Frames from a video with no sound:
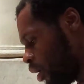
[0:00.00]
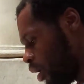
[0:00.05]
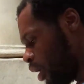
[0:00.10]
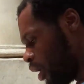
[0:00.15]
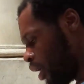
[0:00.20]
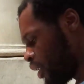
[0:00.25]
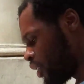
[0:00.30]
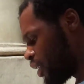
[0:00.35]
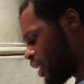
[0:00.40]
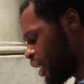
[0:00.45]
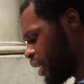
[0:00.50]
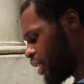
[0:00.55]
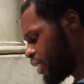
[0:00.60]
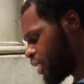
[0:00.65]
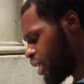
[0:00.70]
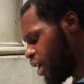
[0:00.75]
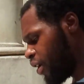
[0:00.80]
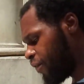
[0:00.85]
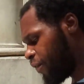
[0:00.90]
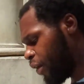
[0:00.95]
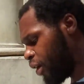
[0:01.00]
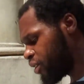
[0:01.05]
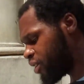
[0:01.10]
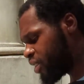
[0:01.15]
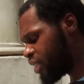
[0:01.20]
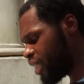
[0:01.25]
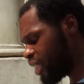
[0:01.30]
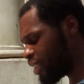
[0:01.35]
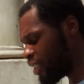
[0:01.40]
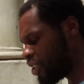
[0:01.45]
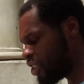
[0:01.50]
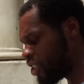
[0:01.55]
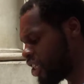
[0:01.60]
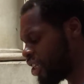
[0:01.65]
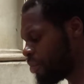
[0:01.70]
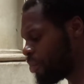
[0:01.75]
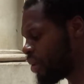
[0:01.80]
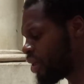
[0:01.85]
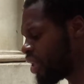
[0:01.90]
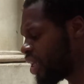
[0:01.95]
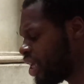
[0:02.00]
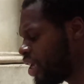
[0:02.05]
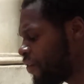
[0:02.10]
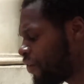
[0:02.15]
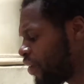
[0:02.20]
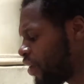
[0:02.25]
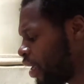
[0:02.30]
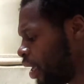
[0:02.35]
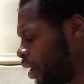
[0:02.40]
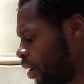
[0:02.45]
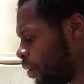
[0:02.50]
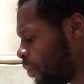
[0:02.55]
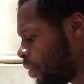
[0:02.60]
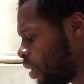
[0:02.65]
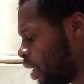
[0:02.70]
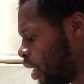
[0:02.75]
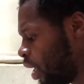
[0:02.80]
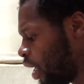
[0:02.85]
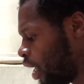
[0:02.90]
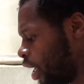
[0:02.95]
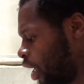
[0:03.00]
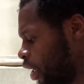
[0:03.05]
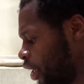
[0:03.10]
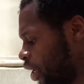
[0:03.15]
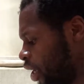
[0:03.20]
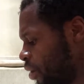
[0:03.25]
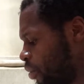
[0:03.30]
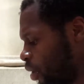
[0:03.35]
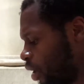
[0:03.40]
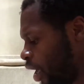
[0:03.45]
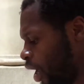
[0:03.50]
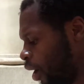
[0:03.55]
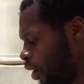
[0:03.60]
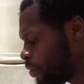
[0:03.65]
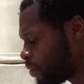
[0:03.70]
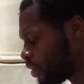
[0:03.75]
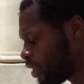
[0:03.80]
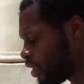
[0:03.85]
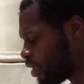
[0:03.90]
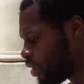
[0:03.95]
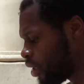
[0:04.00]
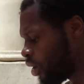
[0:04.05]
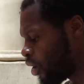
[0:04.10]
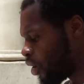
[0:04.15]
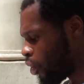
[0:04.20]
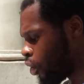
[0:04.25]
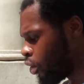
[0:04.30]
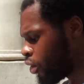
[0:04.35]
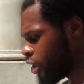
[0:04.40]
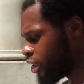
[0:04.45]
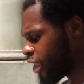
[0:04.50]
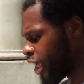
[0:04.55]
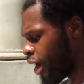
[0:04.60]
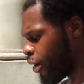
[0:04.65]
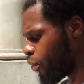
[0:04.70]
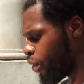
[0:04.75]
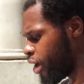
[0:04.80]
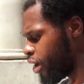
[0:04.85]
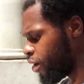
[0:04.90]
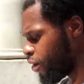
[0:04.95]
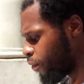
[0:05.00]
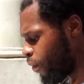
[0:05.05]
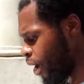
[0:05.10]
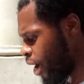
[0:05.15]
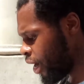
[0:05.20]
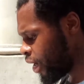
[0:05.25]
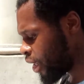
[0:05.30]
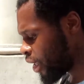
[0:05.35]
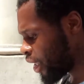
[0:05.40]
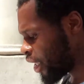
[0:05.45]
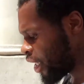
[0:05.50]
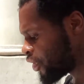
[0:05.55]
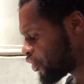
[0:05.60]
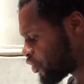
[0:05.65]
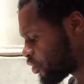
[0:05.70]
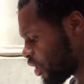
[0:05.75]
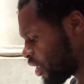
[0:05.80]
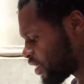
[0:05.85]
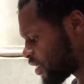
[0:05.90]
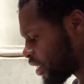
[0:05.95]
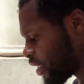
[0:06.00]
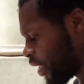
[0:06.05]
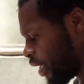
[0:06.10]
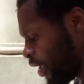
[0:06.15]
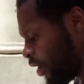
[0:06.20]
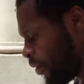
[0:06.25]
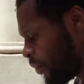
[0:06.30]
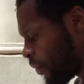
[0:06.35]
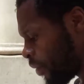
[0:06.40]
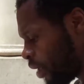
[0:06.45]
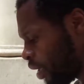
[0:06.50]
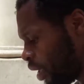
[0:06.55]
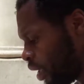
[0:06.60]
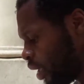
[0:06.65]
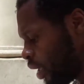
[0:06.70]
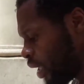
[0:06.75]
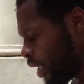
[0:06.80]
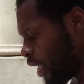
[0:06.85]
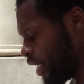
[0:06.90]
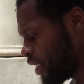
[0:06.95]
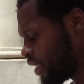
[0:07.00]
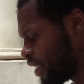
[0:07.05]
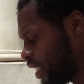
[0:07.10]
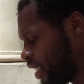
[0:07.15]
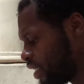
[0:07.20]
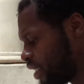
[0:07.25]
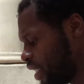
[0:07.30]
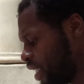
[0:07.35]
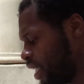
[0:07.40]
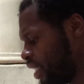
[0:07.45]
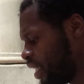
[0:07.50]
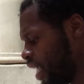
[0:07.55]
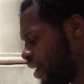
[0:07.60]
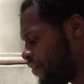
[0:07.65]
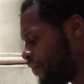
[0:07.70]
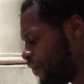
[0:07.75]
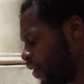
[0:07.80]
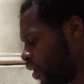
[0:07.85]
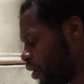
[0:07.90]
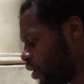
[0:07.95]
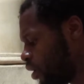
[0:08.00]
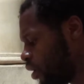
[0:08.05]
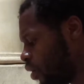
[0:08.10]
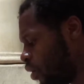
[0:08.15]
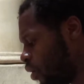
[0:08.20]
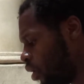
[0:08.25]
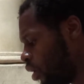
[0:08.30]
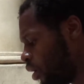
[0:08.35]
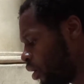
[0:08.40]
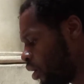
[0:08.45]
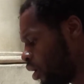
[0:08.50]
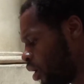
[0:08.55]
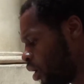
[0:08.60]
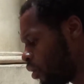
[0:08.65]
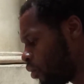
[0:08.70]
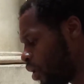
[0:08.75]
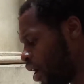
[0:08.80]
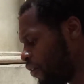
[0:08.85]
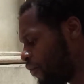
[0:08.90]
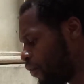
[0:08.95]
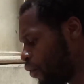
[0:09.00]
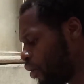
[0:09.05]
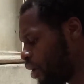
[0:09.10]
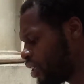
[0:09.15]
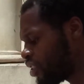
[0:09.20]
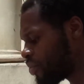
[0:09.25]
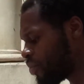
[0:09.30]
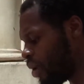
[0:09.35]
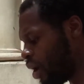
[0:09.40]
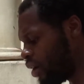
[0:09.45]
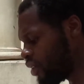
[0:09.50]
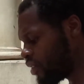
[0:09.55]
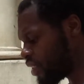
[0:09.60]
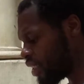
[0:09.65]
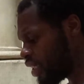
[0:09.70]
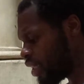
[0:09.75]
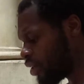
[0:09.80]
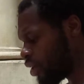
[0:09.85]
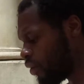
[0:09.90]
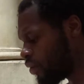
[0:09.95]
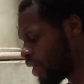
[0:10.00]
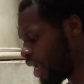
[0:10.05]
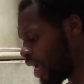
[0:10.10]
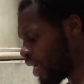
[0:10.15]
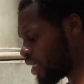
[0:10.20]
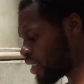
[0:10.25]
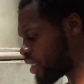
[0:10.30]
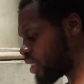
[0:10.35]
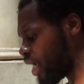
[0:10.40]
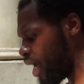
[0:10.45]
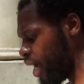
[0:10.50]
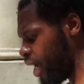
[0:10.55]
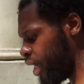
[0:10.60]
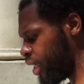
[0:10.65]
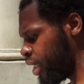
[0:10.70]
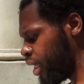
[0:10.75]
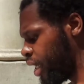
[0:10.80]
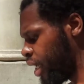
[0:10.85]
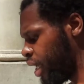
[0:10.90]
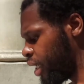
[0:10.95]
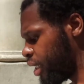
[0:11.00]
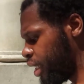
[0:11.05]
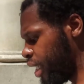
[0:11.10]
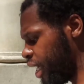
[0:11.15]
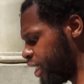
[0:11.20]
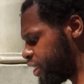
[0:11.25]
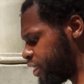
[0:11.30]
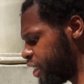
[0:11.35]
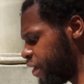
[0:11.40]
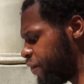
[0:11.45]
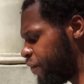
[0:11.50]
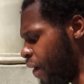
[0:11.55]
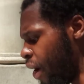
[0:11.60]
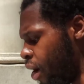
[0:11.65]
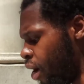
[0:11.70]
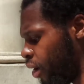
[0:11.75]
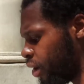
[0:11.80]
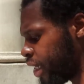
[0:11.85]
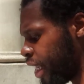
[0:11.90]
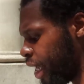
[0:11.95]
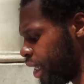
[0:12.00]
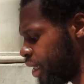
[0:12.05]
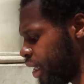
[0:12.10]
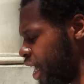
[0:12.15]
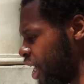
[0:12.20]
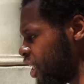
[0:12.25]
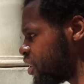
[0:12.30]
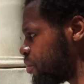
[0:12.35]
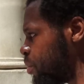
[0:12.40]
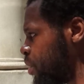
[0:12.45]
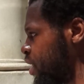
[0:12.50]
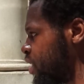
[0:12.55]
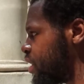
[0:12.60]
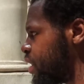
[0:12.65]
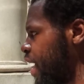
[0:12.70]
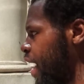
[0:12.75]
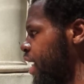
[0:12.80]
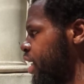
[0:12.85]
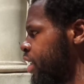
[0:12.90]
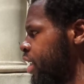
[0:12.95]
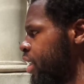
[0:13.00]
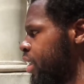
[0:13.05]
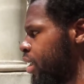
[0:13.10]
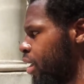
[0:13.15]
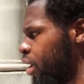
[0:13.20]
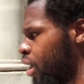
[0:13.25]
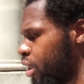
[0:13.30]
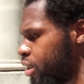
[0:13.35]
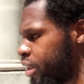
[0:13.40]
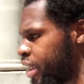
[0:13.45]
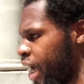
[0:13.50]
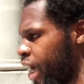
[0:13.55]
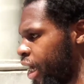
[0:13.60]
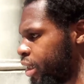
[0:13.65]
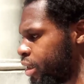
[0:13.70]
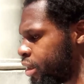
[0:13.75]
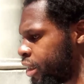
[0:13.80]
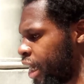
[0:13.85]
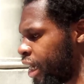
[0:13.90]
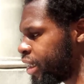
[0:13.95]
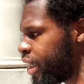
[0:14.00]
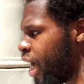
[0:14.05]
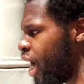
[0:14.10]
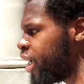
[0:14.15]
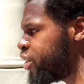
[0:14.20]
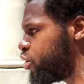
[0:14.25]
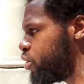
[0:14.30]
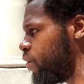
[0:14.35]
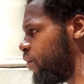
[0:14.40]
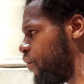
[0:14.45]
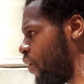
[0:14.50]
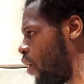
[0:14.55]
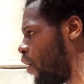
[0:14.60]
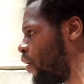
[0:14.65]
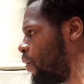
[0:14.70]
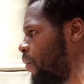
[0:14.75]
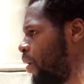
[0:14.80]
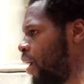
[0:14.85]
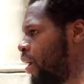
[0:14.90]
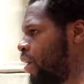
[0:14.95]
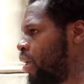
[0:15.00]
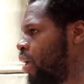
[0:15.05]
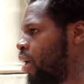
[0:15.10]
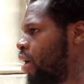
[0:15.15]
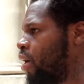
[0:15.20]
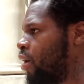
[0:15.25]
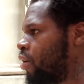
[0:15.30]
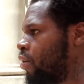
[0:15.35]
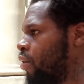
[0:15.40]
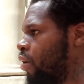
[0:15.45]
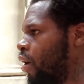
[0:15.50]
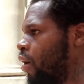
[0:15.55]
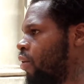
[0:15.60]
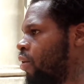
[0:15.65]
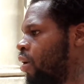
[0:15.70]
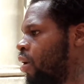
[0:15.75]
It says, verse 6, it says, believe in him and he will help thee. Order thy way aright and trust in him. It says, ye that fear the Lord, wait for his mercy and go not aside, lest ye fall. And that lest means that ye that not you fall, man. You know,